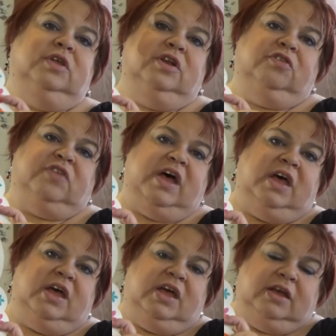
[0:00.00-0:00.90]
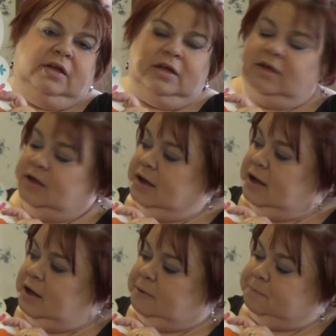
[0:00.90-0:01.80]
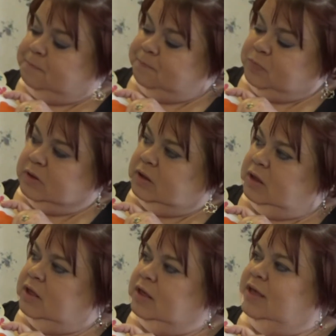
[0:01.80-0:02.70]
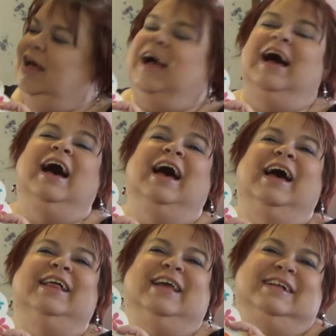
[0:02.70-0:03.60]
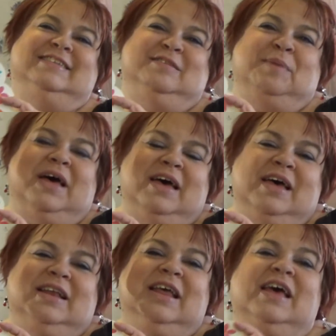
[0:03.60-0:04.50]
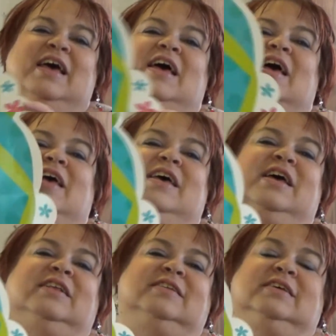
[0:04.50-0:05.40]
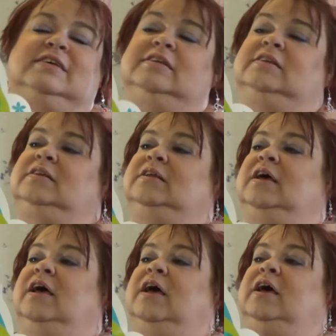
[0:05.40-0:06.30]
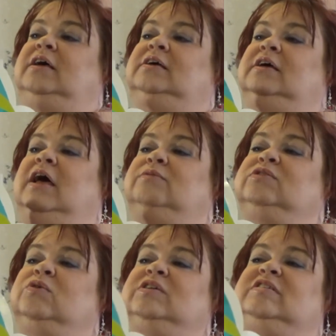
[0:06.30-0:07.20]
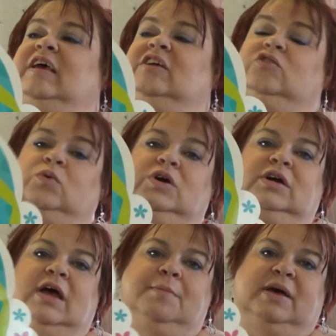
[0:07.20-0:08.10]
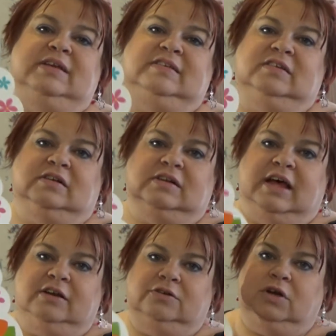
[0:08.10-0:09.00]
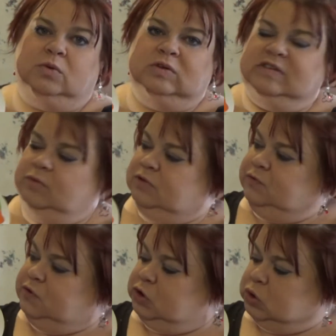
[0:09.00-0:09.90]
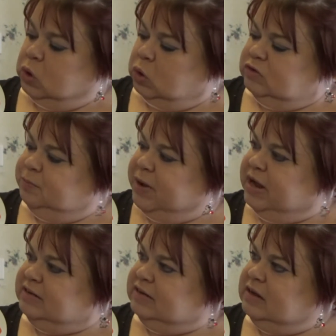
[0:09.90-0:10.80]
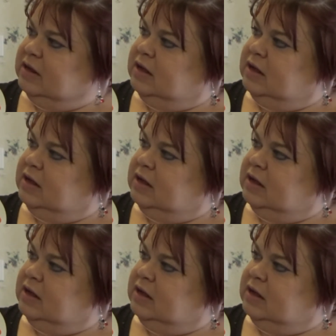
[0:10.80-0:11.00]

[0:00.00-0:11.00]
little thing. Um, little. That's the pun. It, uh, I was going to take it to work. I might still. I don't know. We'll see what the future holds. But